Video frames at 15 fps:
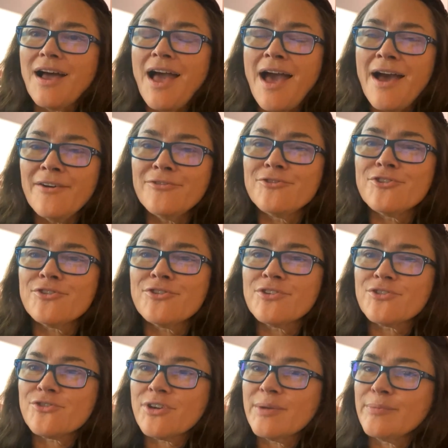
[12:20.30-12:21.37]
after the
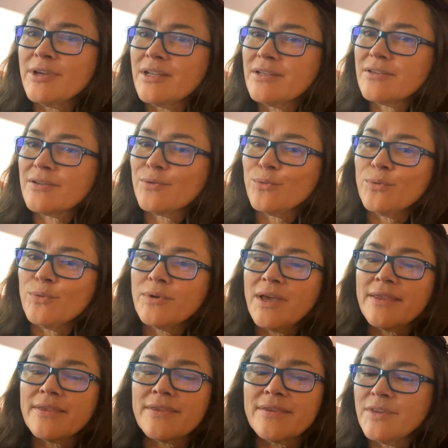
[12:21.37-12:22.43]
treatment
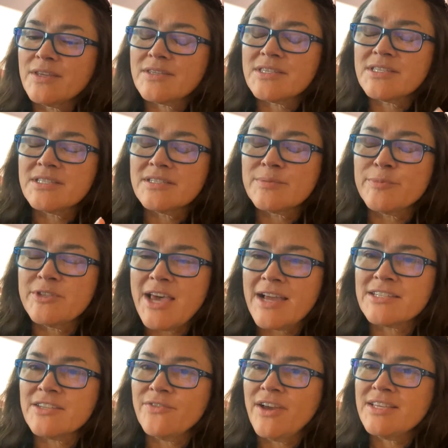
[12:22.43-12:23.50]
with this
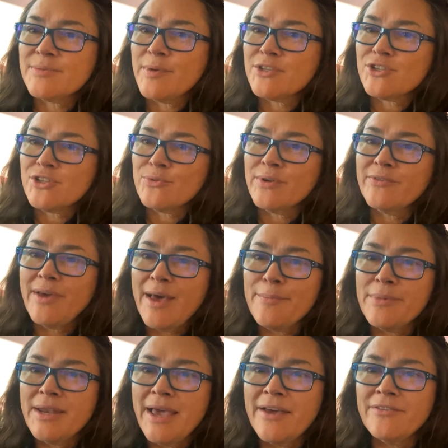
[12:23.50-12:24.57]
Daxify special we've
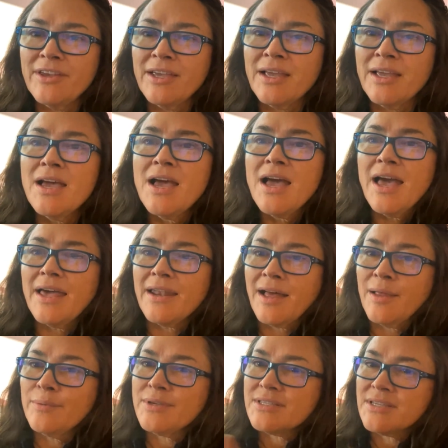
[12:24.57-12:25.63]
been having, and
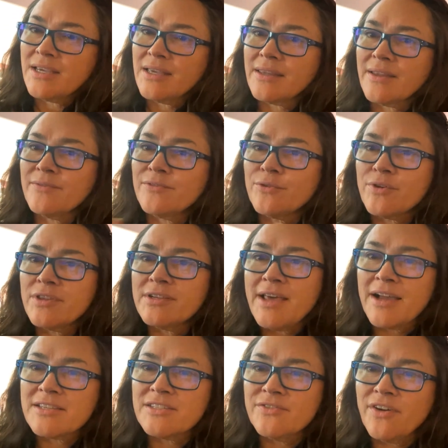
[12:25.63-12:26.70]
I'll be seeing them for the
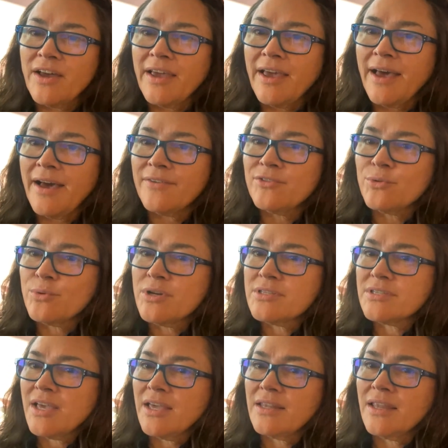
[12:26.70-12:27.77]
Daxify
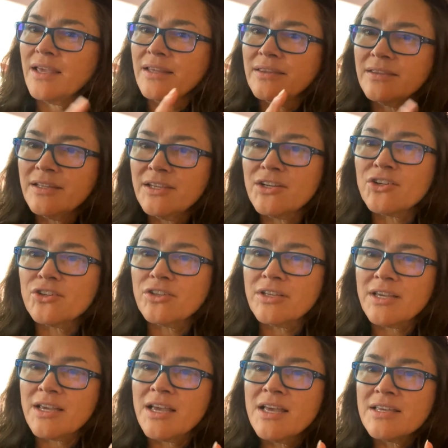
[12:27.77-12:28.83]
afterwards, and they
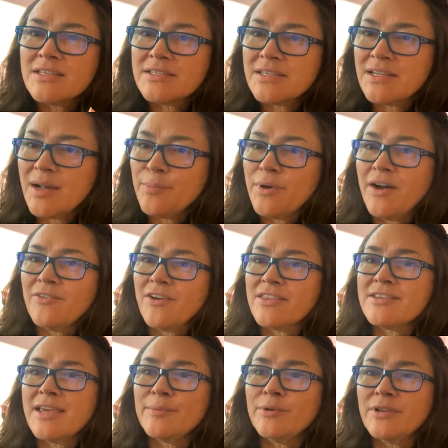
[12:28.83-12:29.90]
literally sit up off the
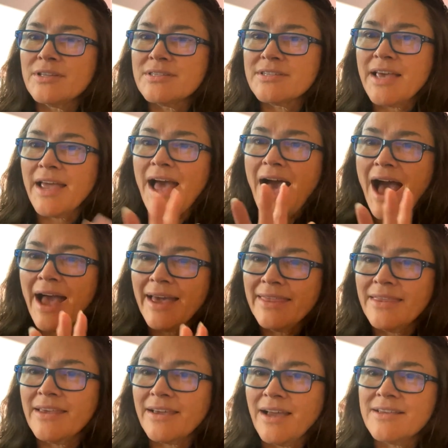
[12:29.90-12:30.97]
table and say, I
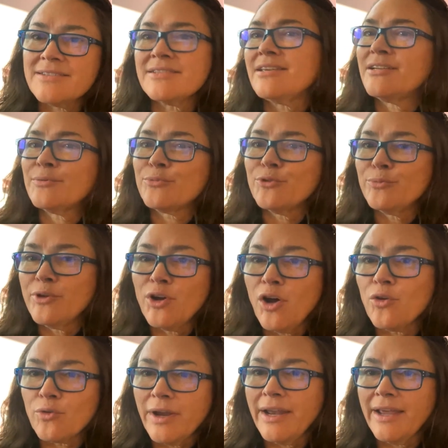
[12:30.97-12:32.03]
think I see an improvement
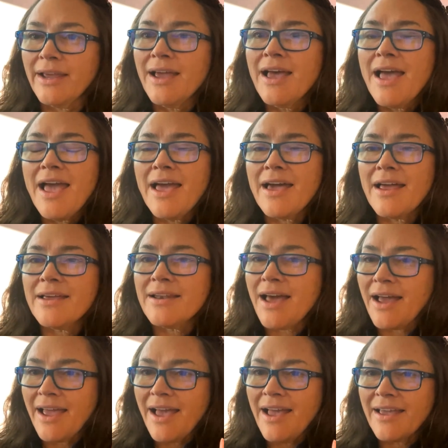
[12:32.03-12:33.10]
already. And
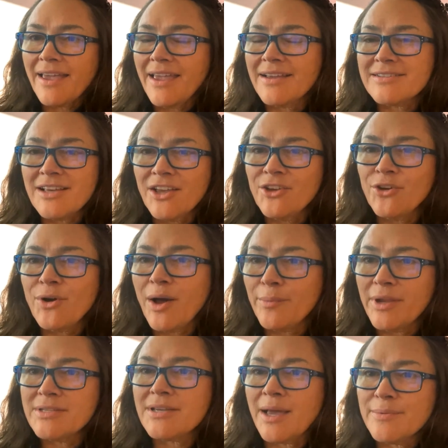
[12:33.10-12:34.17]
I can't tell you how
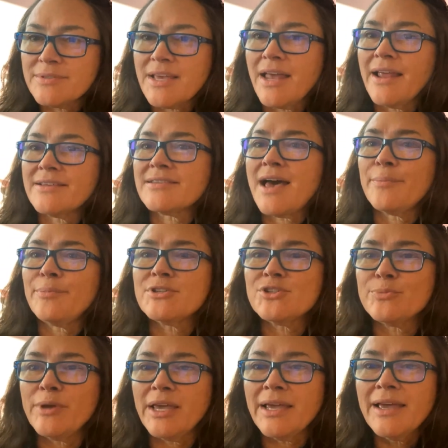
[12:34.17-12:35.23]
many times that has happened
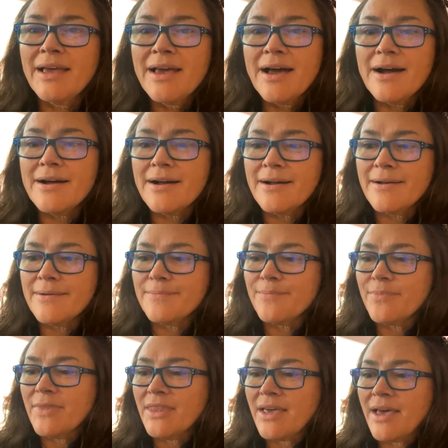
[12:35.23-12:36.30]
to me,
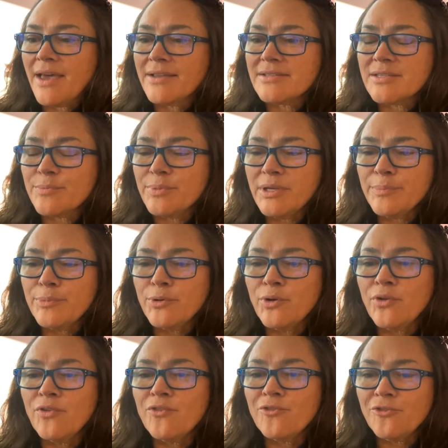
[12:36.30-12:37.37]
that
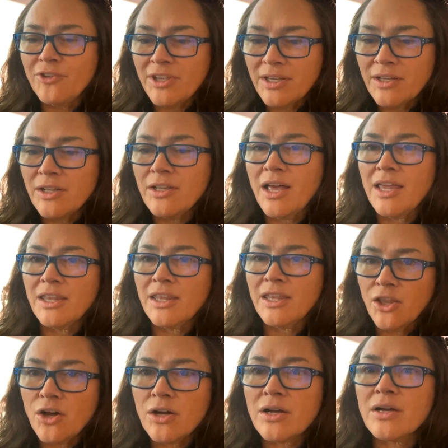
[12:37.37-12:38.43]
people feel and
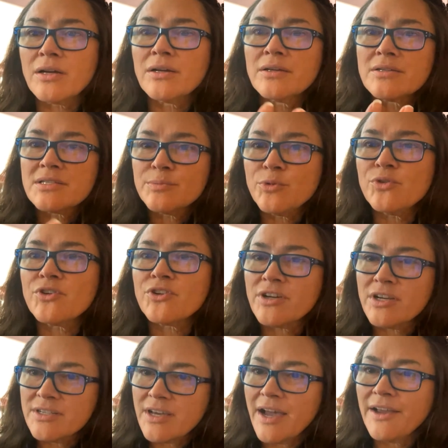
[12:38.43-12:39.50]
look smoother
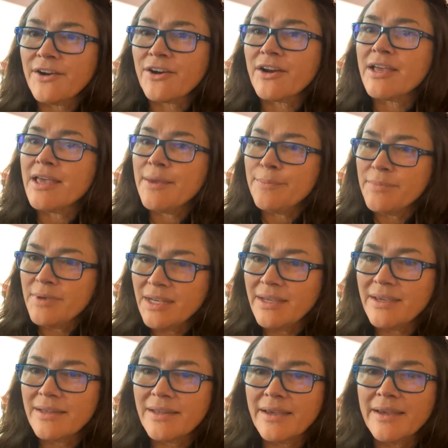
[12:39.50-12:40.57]
and tighter
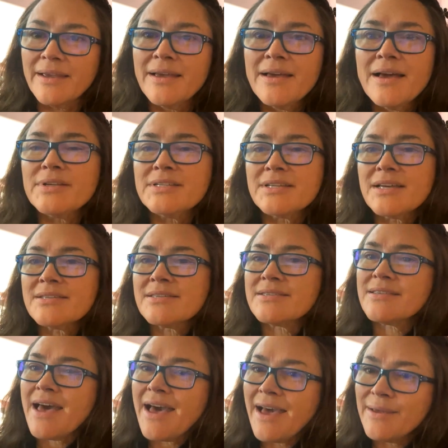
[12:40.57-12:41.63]
immediately. Does
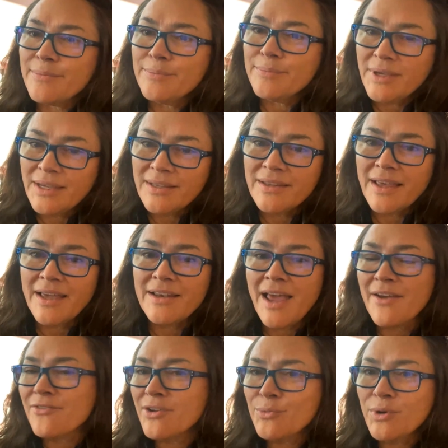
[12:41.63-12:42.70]
that mean that
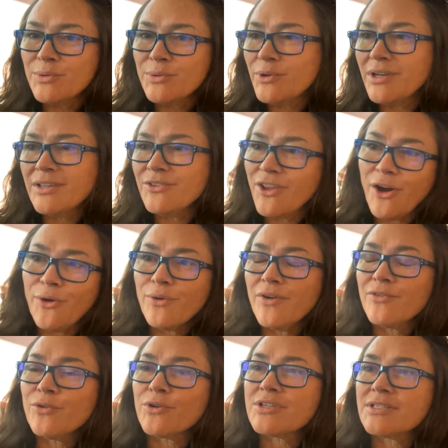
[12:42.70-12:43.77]
everyone will? No,
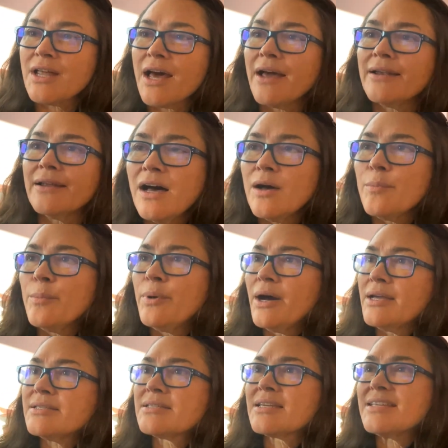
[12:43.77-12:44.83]
of course not.
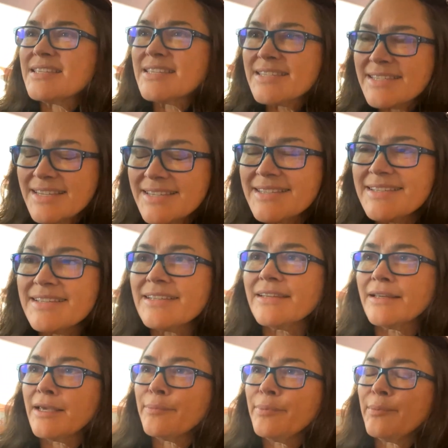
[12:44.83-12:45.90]
But
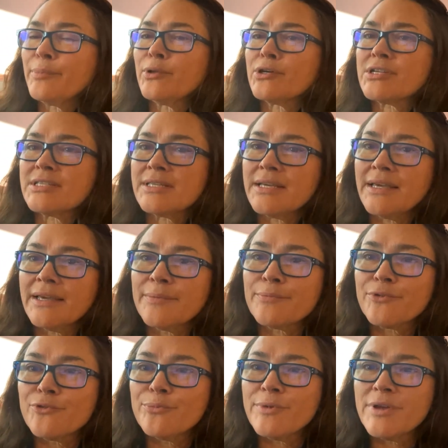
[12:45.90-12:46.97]
consistently, people are seeing
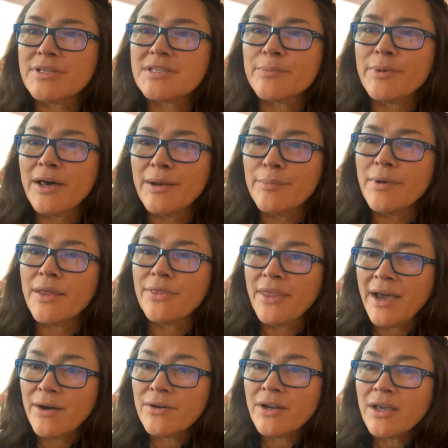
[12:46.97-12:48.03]
improvements about a month
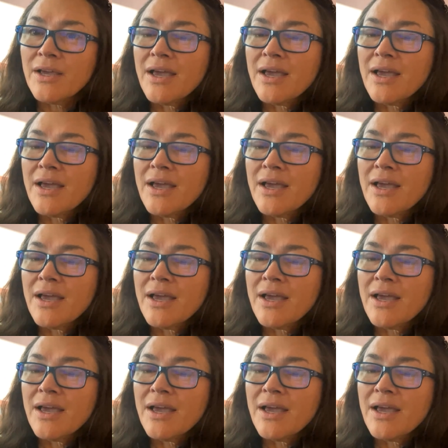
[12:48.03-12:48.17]
out,